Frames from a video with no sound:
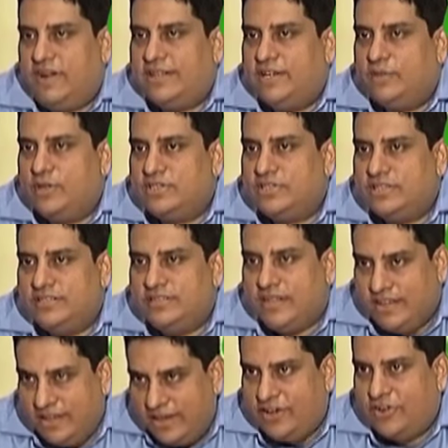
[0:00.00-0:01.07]
Final question.
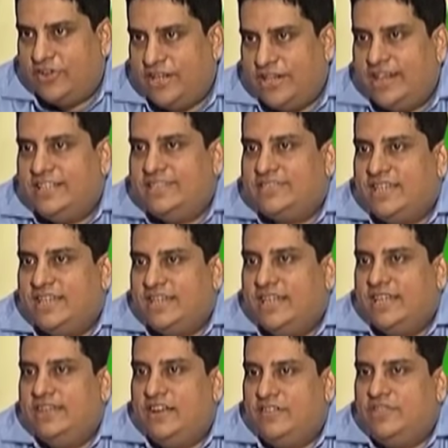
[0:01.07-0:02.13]

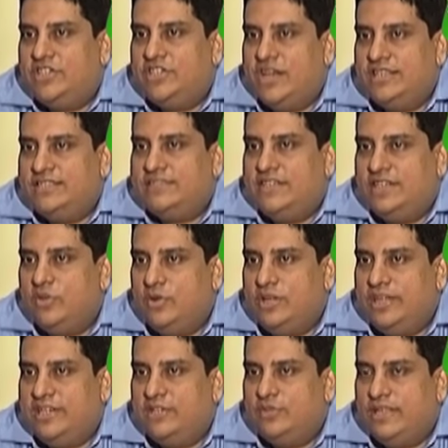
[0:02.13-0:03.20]
Realistically, Ravi Shastri,
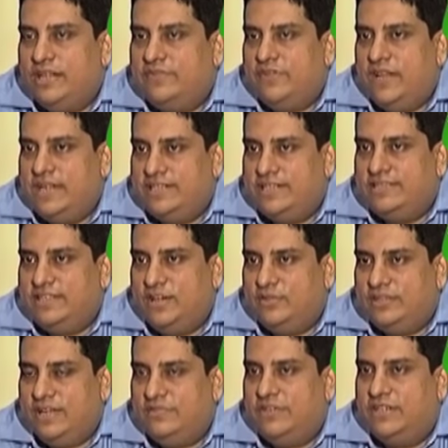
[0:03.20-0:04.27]
going into that flight in
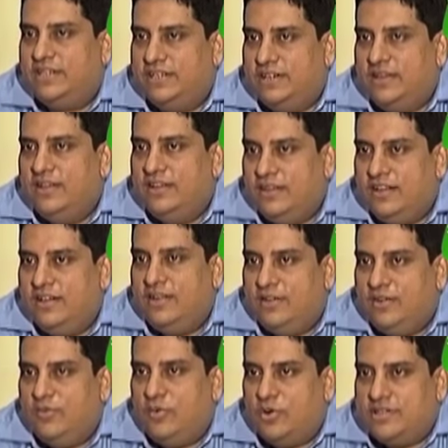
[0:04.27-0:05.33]
South Africa,
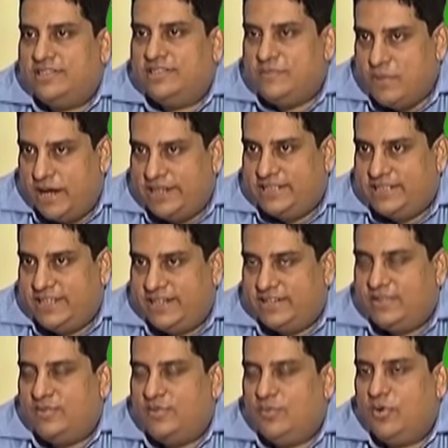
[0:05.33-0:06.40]
what is the
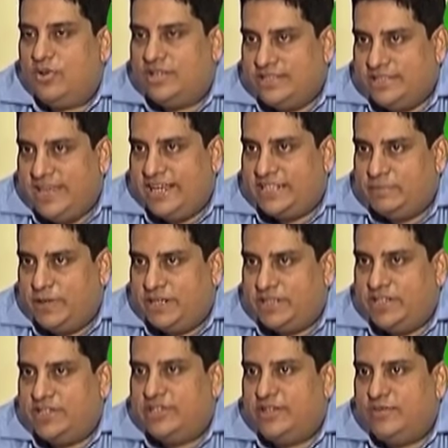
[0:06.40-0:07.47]
mindset? What is the
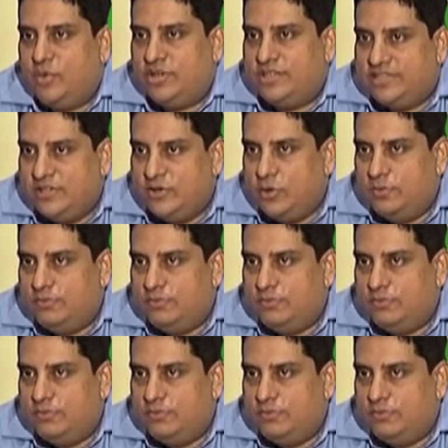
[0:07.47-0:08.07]
expectation? What is the